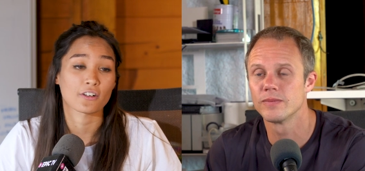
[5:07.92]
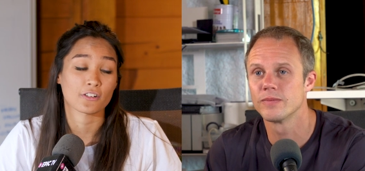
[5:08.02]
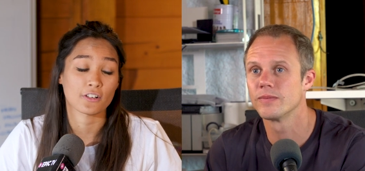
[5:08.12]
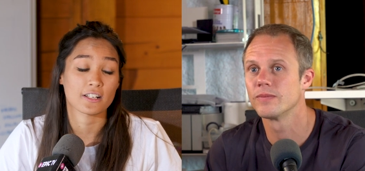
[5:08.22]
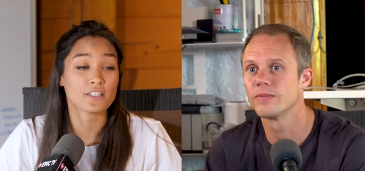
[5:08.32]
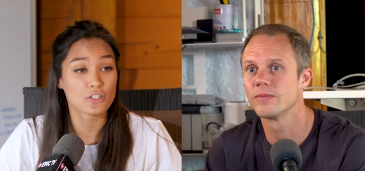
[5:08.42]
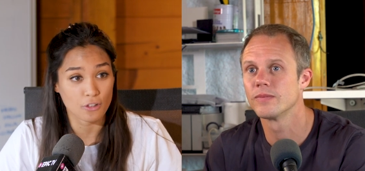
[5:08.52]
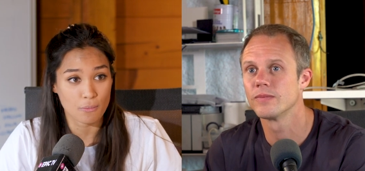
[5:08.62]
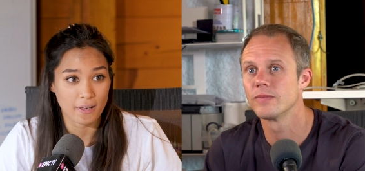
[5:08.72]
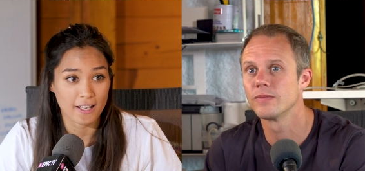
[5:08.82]
Speaker 1: on her
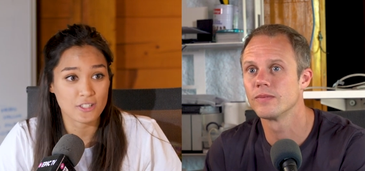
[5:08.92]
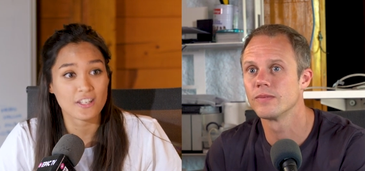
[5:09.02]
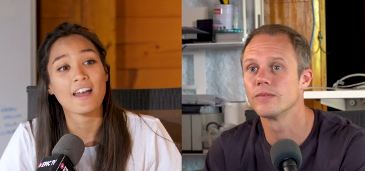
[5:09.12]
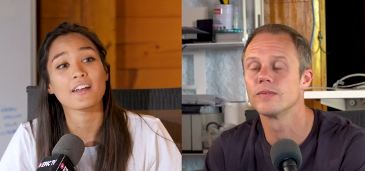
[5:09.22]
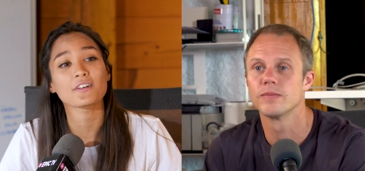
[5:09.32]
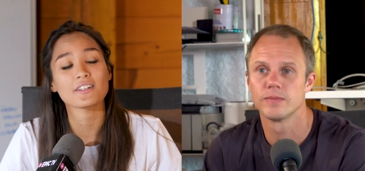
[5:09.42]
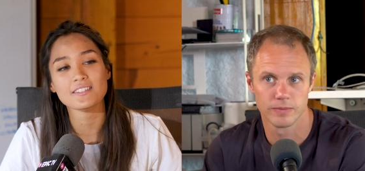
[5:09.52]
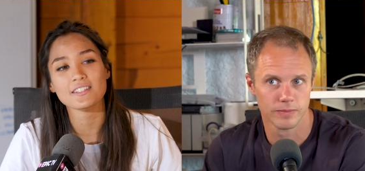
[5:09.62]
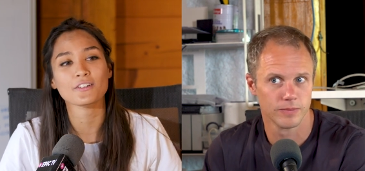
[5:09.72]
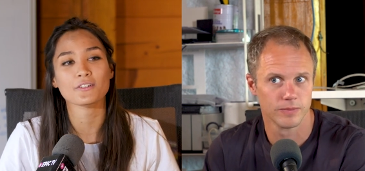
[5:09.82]
Instagram page. And you
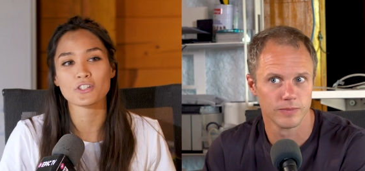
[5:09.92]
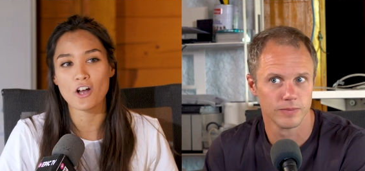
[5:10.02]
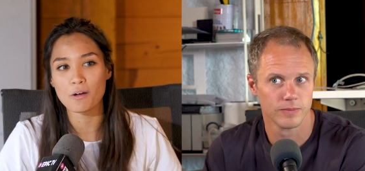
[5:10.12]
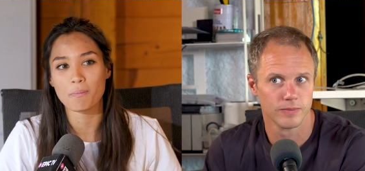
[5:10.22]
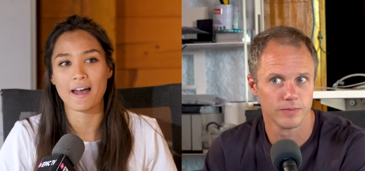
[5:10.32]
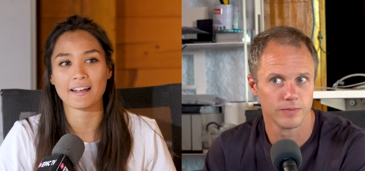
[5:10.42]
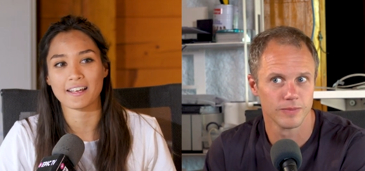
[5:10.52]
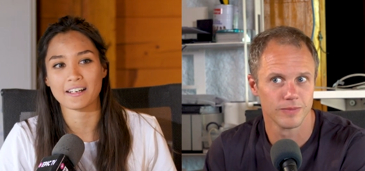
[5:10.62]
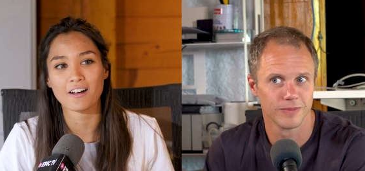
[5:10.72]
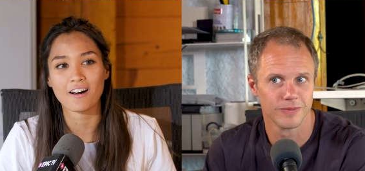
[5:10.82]
can see her chalk bag
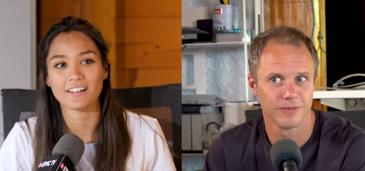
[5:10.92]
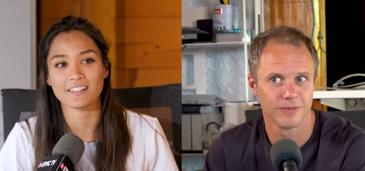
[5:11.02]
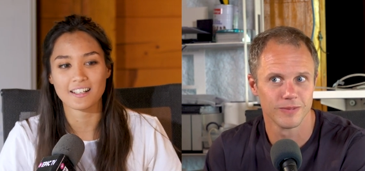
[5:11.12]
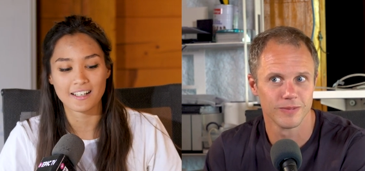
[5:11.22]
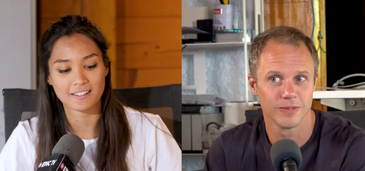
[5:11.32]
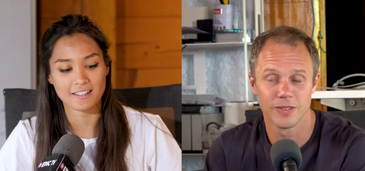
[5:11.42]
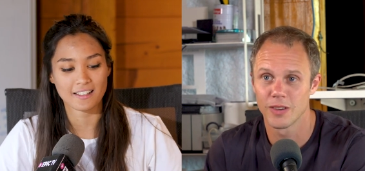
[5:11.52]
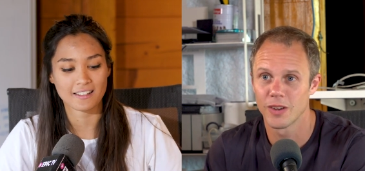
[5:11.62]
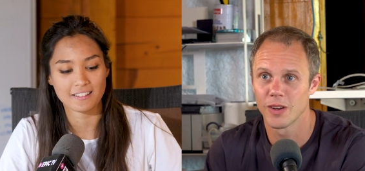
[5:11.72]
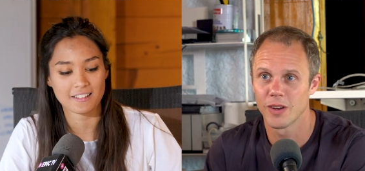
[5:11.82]
getting caught at
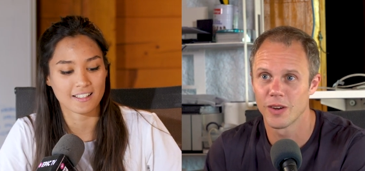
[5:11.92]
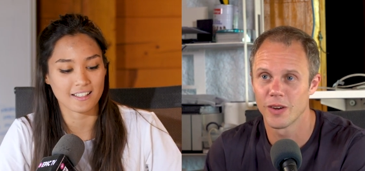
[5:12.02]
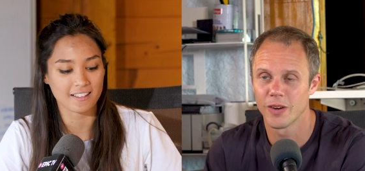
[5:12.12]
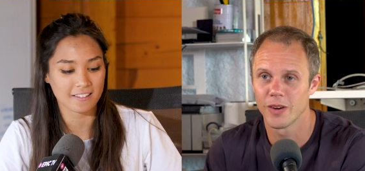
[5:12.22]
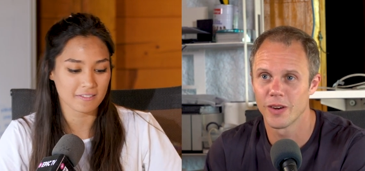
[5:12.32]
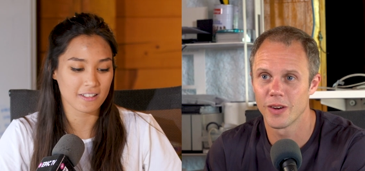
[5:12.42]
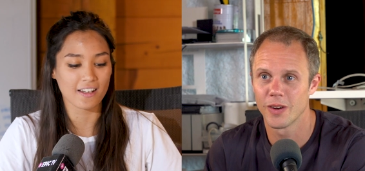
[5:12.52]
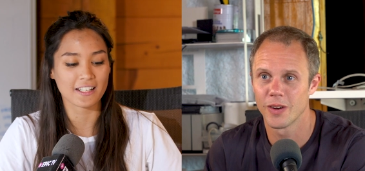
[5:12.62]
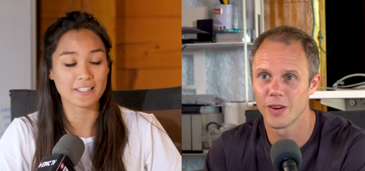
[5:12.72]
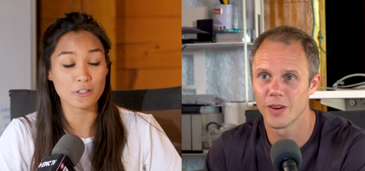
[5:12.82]
an uh,
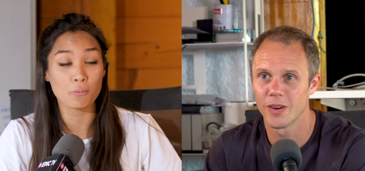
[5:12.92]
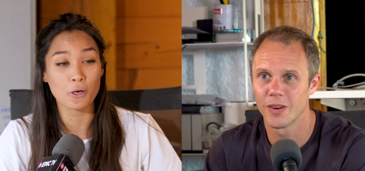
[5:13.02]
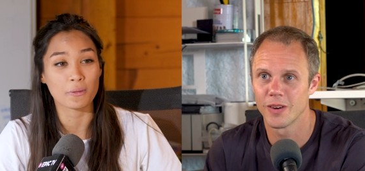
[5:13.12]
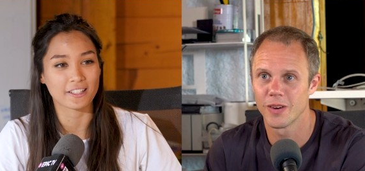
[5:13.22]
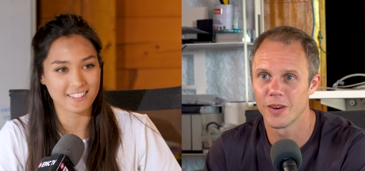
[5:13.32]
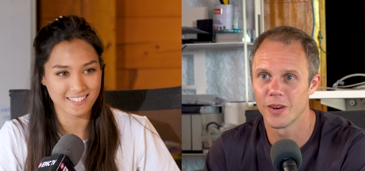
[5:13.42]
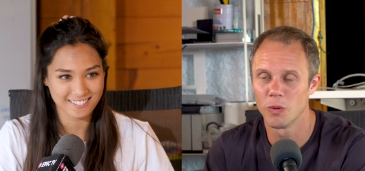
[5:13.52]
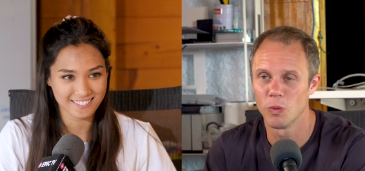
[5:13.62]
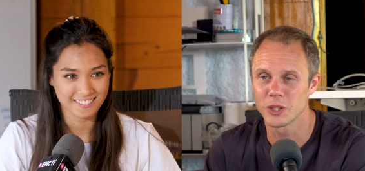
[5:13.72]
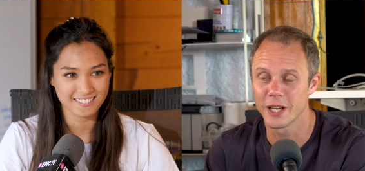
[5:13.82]
not ideal moment.
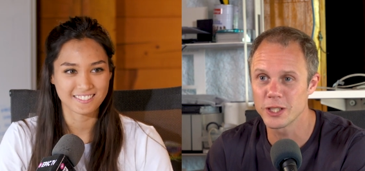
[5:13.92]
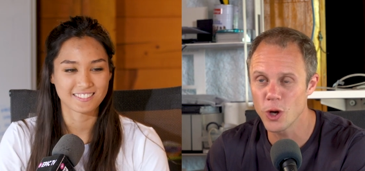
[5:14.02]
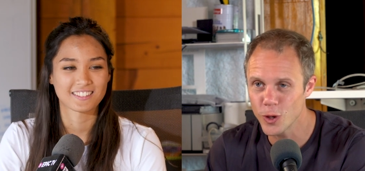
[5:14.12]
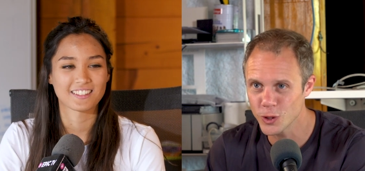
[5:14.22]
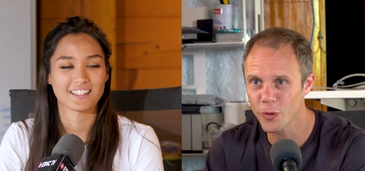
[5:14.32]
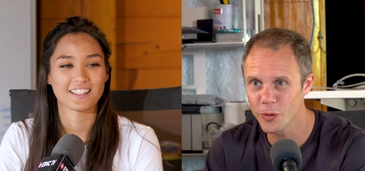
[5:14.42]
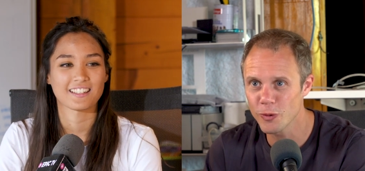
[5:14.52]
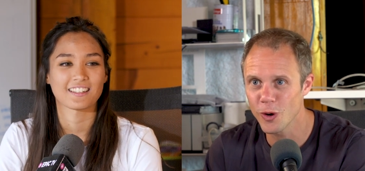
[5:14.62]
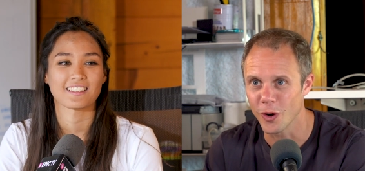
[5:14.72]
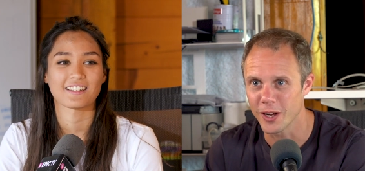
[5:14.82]
Speaker 2: Well, so it gets hooked on
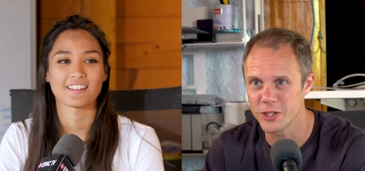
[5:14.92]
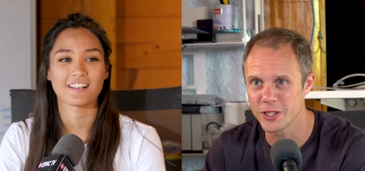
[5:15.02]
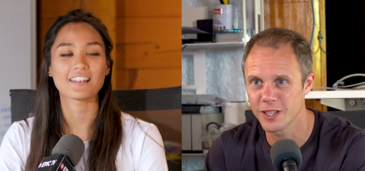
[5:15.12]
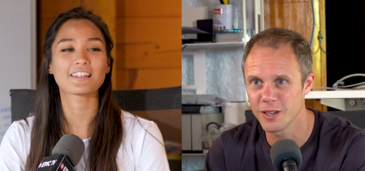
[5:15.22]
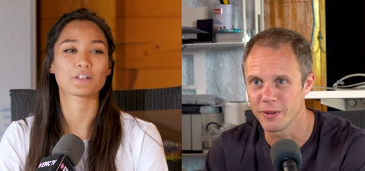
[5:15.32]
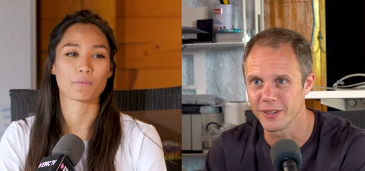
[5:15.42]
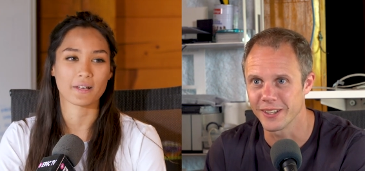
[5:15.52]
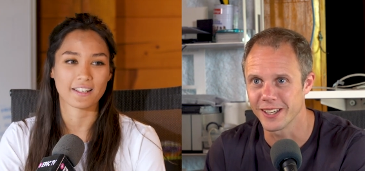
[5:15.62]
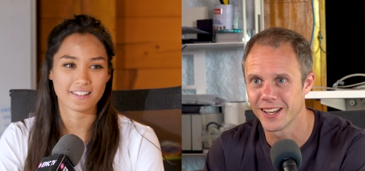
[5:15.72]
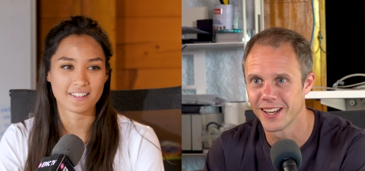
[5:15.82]
the rock as she's climbing. A little
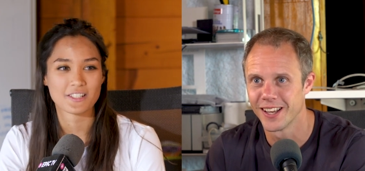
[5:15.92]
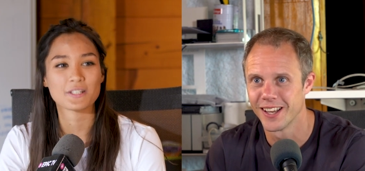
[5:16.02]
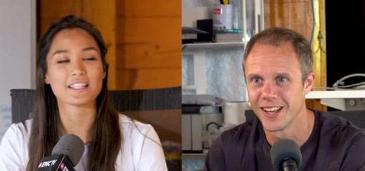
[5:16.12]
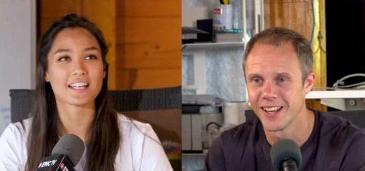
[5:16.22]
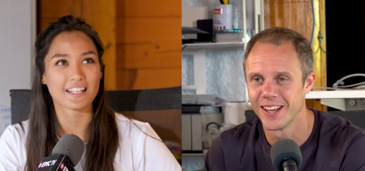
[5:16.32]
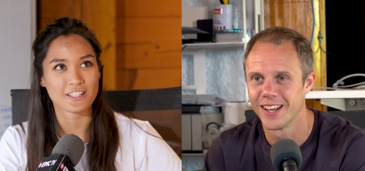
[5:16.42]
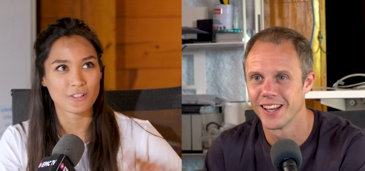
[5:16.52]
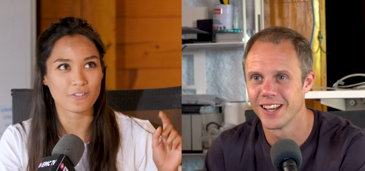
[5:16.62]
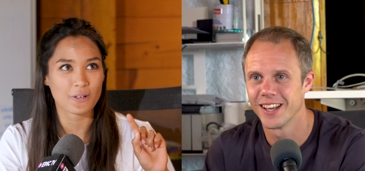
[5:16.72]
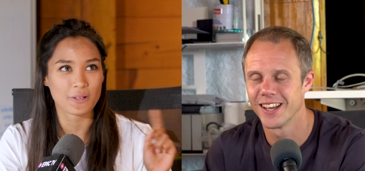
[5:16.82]
bit.
Speaker 1: She's like,
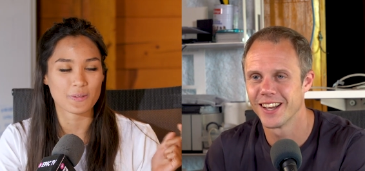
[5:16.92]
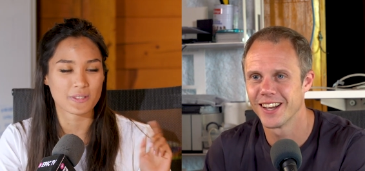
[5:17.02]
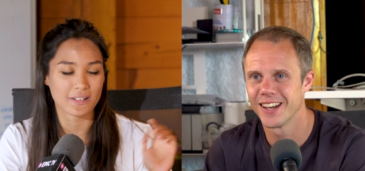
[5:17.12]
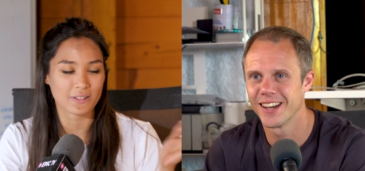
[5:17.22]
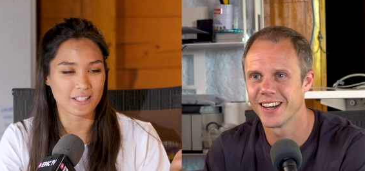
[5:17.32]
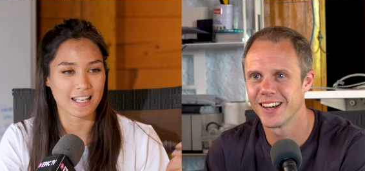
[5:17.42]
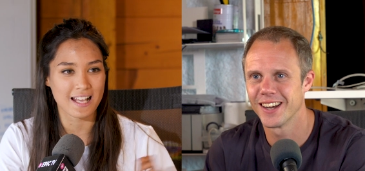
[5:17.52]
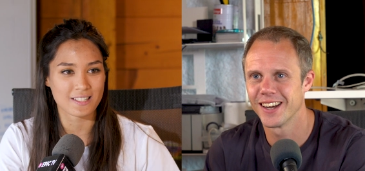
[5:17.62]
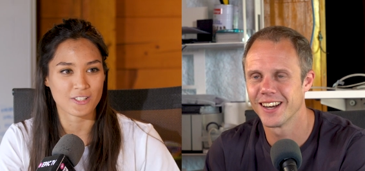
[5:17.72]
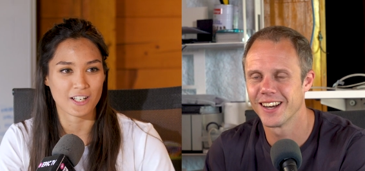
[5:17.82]
she wrote, it was like on the
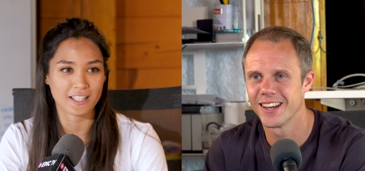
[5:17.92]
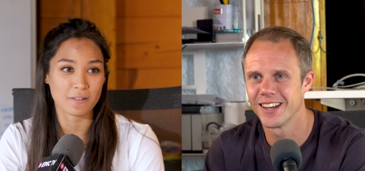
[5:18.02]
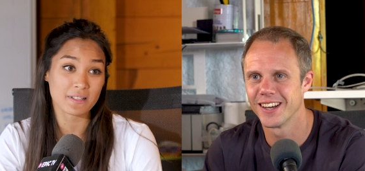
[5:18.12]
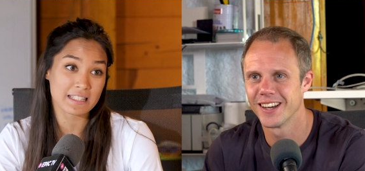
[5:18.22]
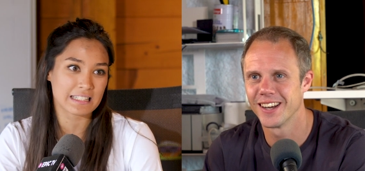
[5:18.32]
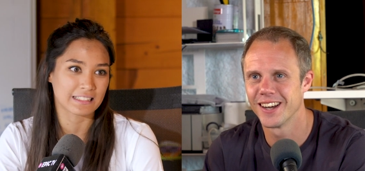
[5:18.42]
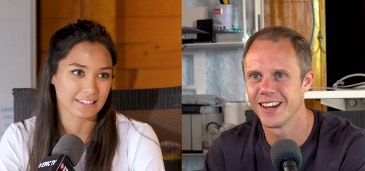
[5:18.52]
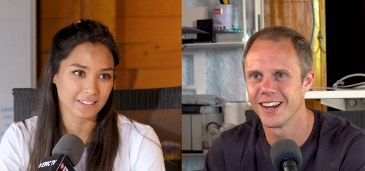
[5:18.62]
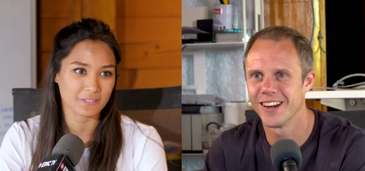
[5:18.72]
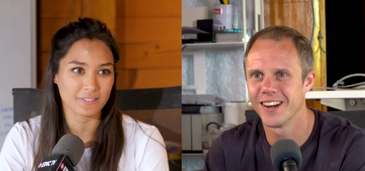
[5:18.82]
last jug, but
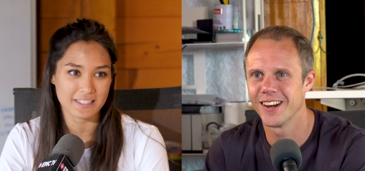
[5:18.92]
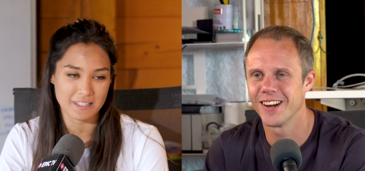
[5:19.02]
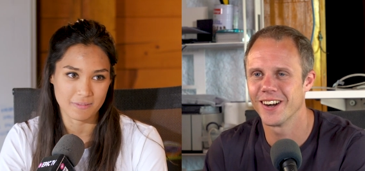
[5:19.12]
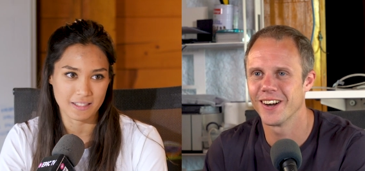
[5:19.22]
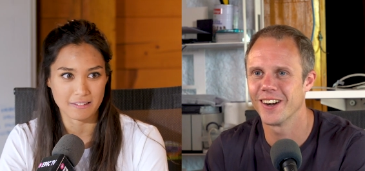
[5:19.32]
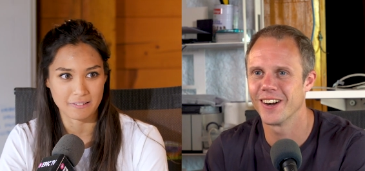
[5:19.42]
still, you don't want something